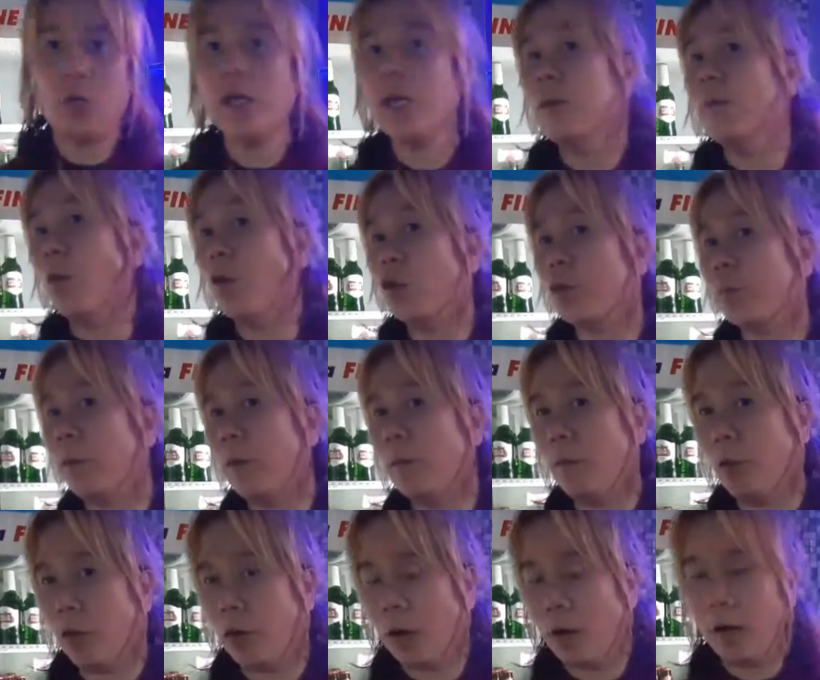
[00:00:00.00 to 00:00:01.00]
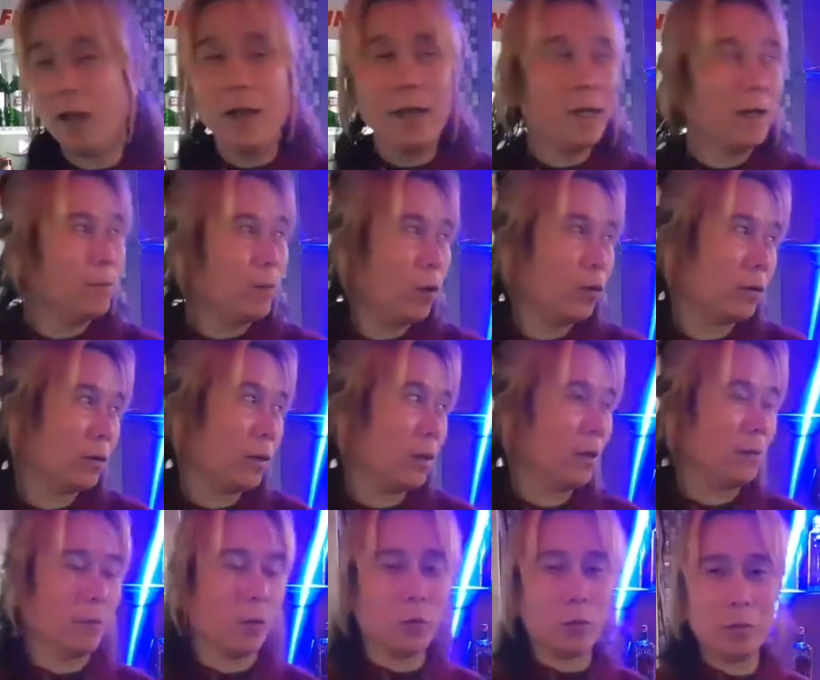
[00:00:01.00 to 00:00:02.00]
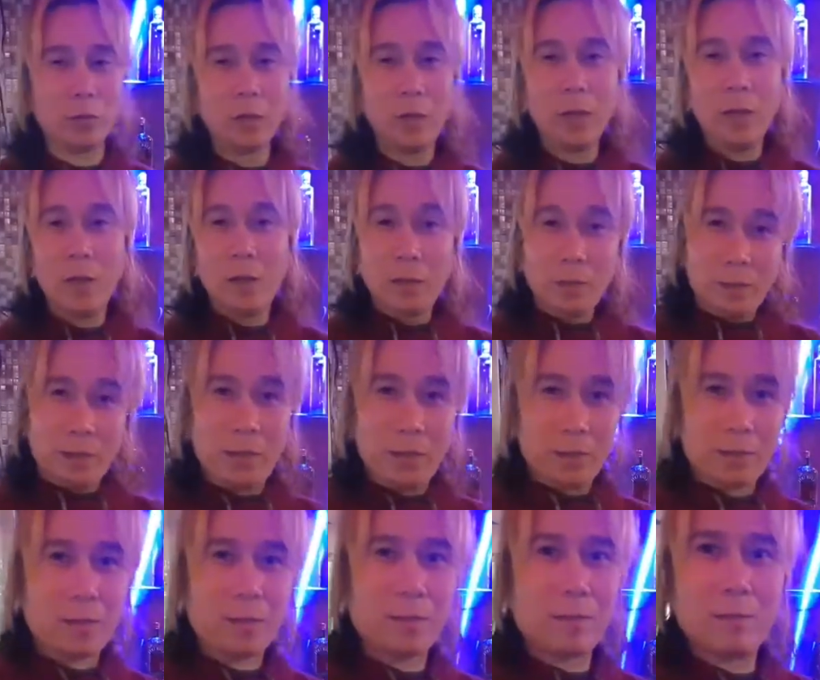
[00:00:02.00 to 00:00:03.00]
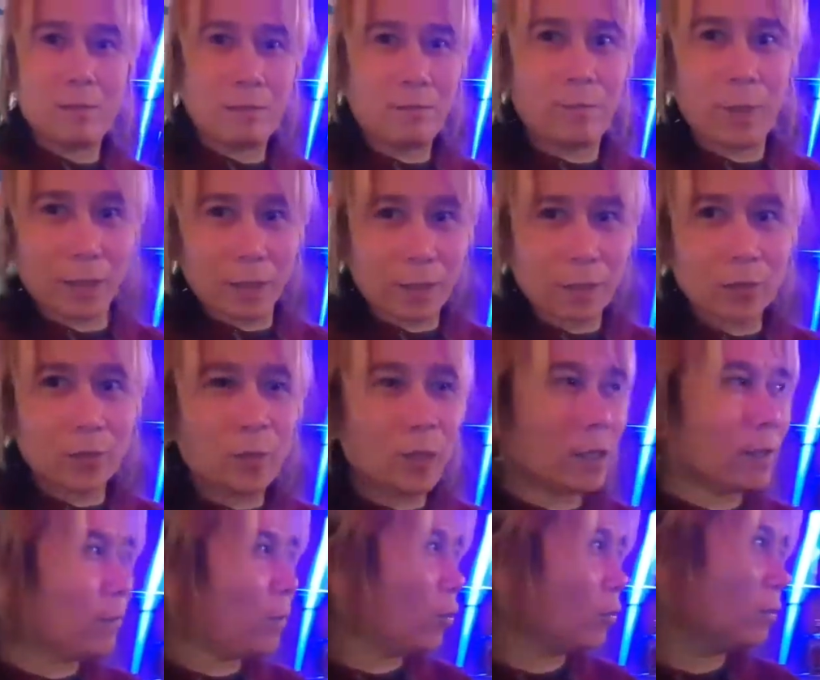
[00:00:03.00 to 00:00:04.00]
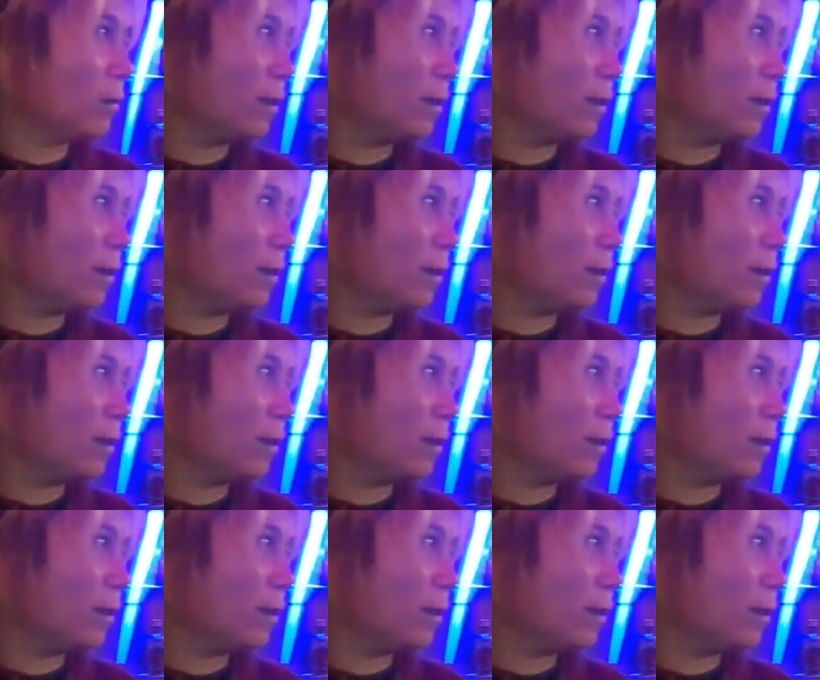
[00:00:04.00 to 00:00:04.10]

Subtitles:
you. Emote more. Emote. Yes. Pagkatapos mo mag-emote,